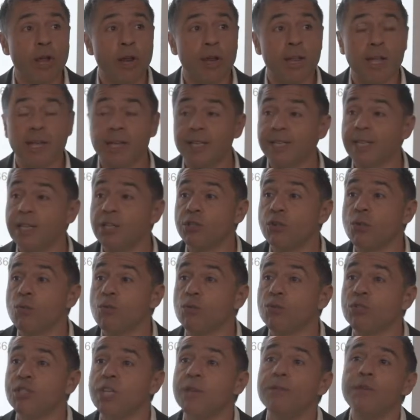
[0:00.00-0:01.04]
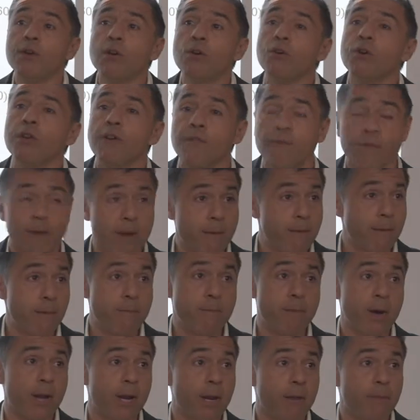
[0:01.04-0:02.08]
Legislation was never codified by
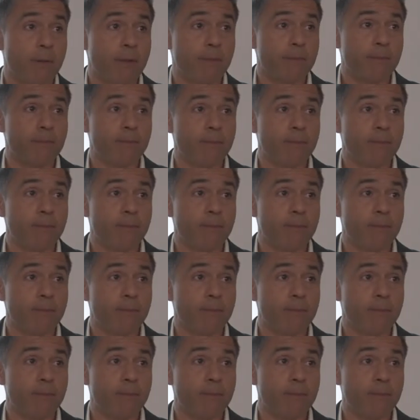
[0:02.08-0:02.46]
parliament.